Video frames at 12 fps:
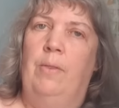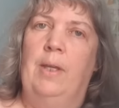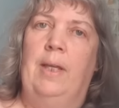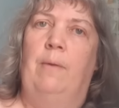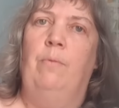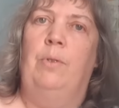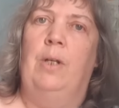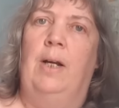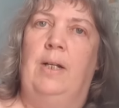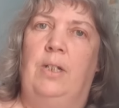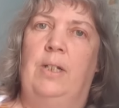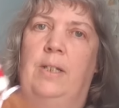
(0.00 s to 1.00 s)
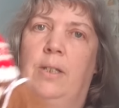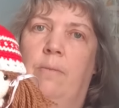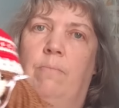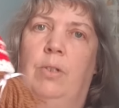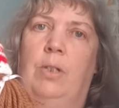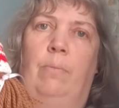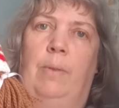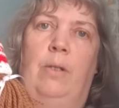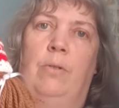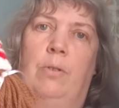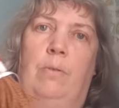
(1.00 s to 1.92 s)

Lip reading: think it would actually still be